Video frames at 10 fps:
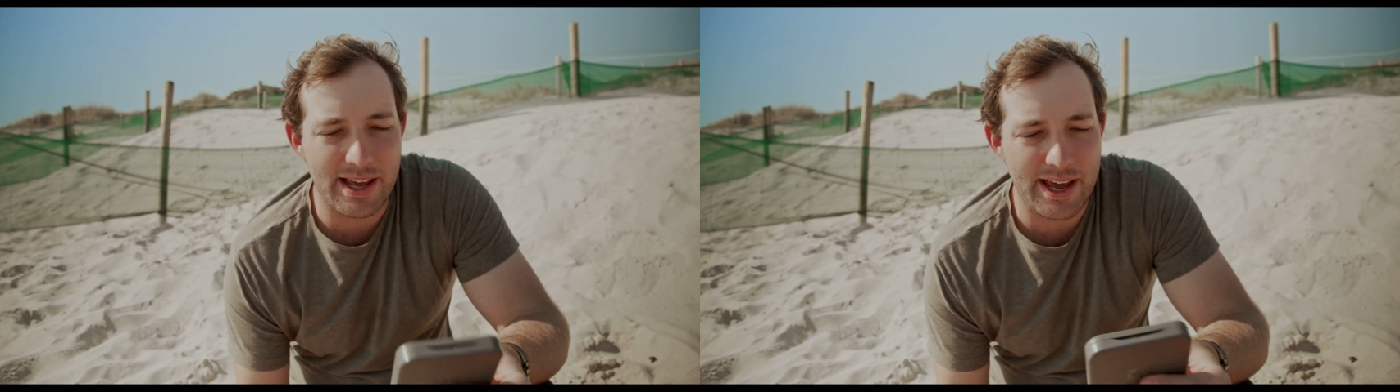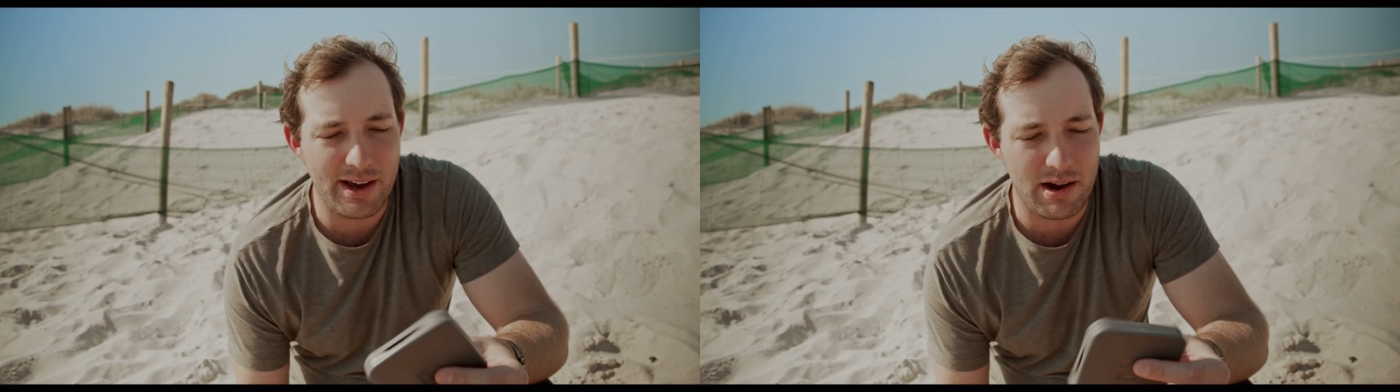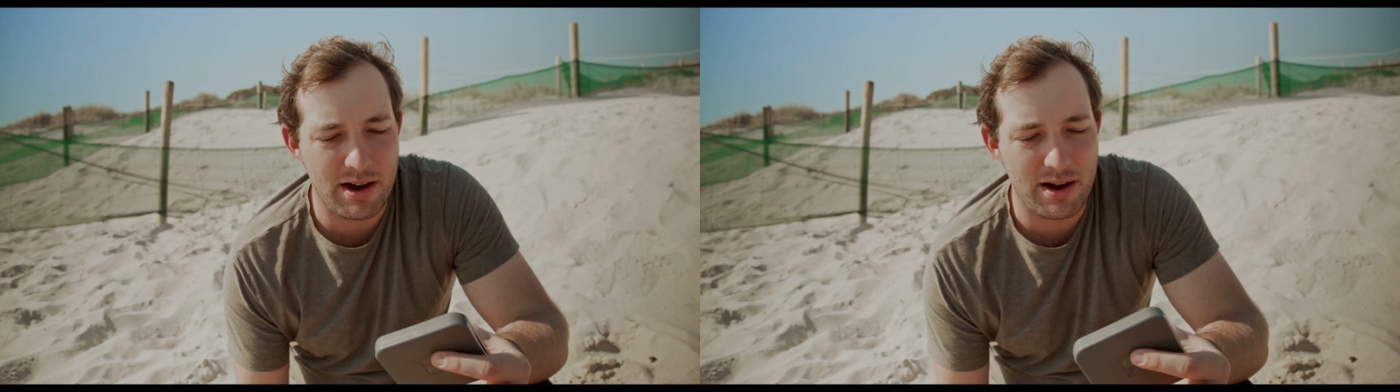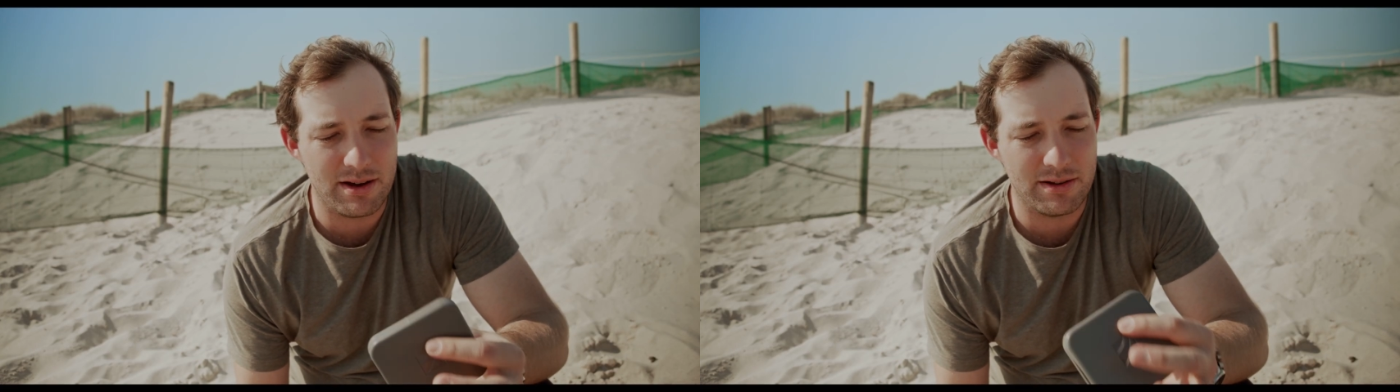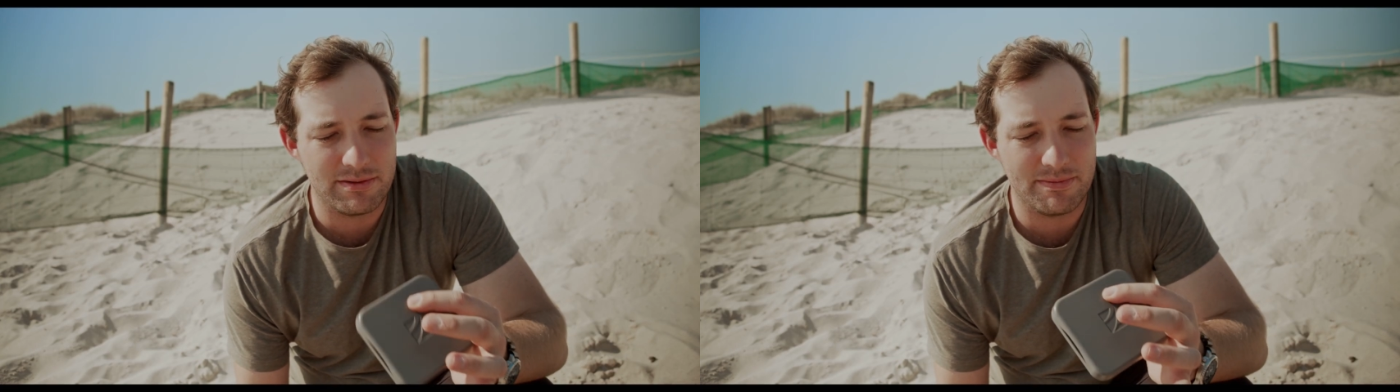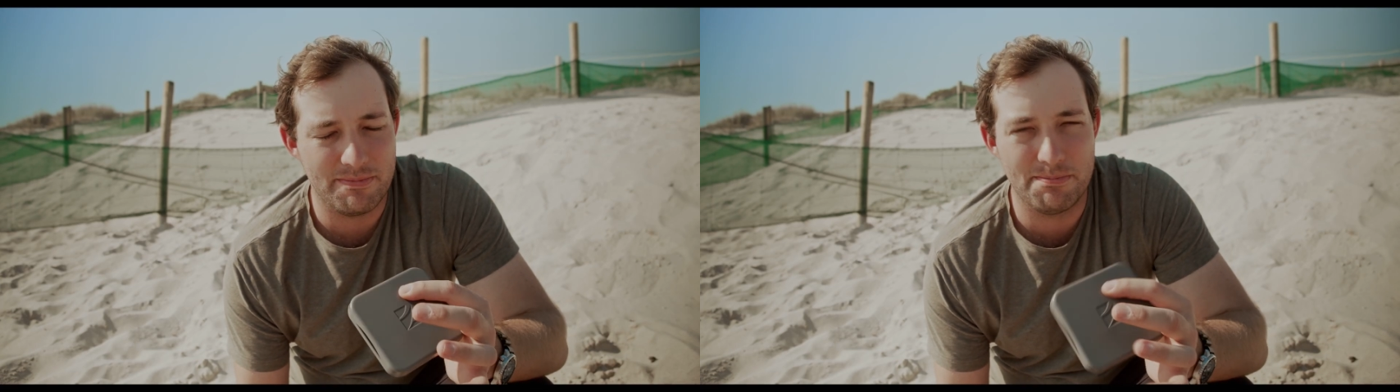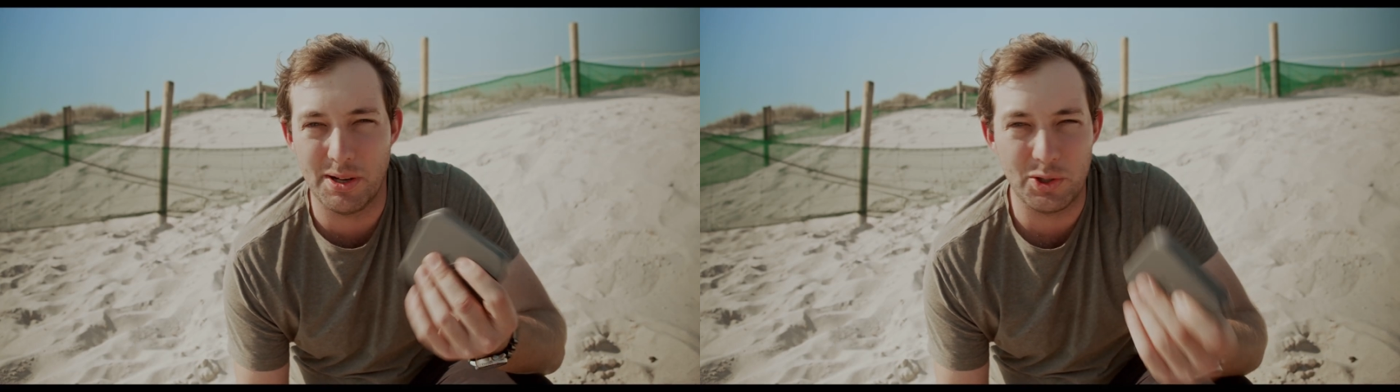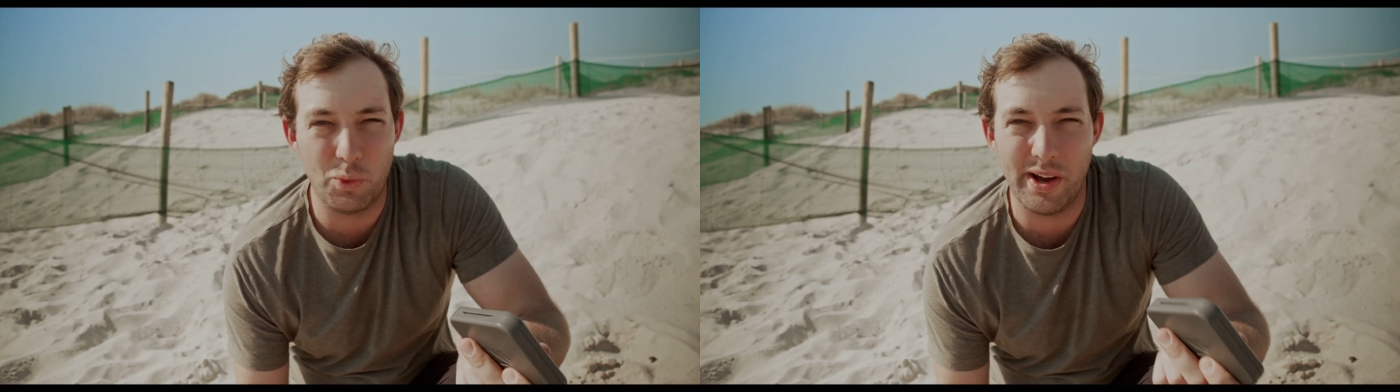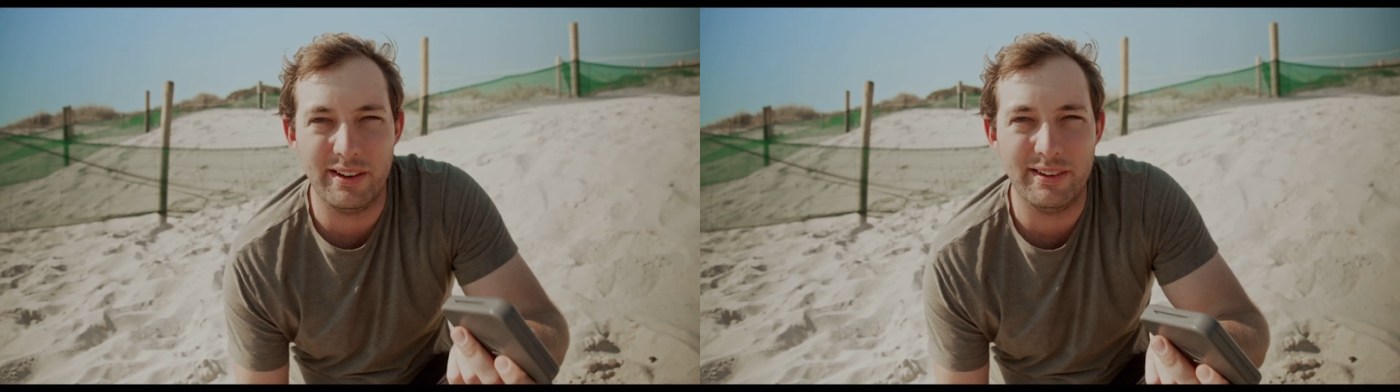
They are built well,